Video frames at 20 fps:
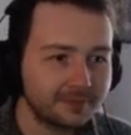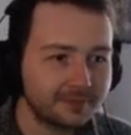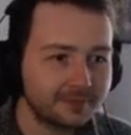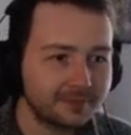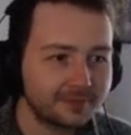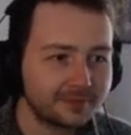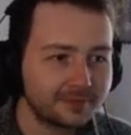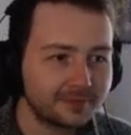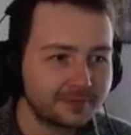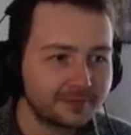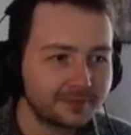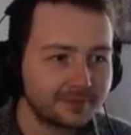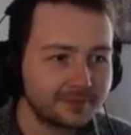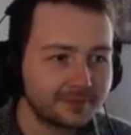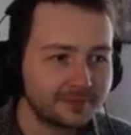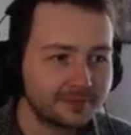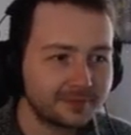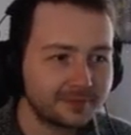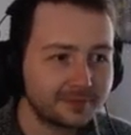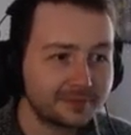
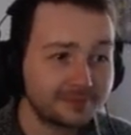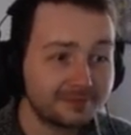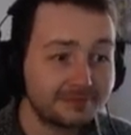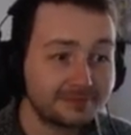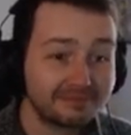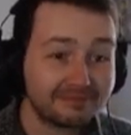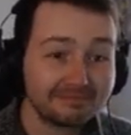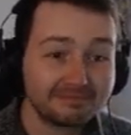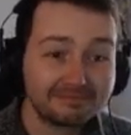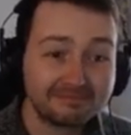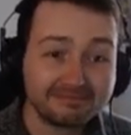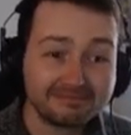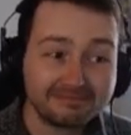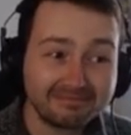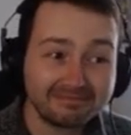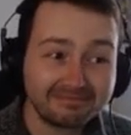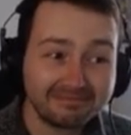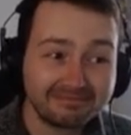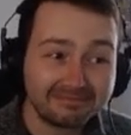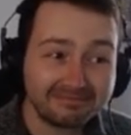
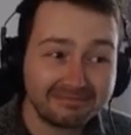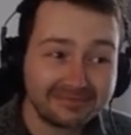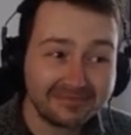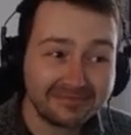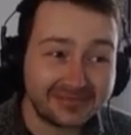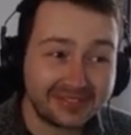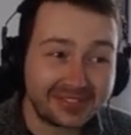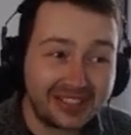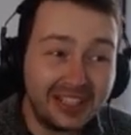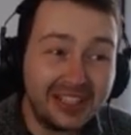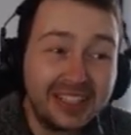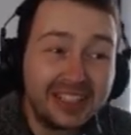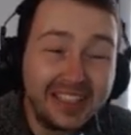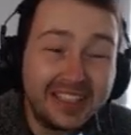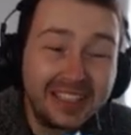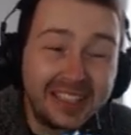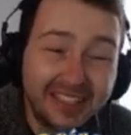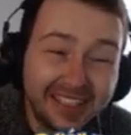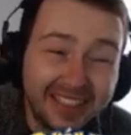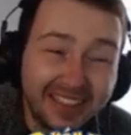
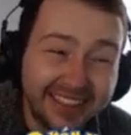[no speech]